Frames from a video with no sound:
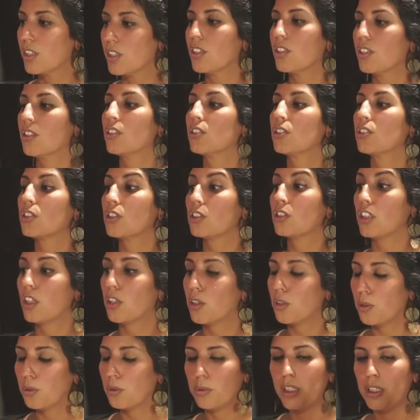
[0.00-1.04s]

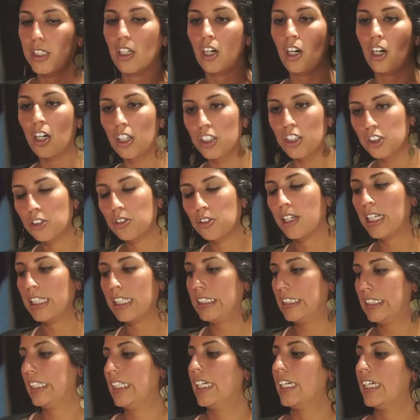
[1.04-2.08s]
So we are trying
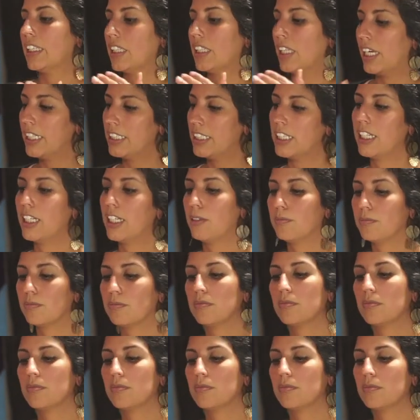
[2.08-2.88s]
to get lined up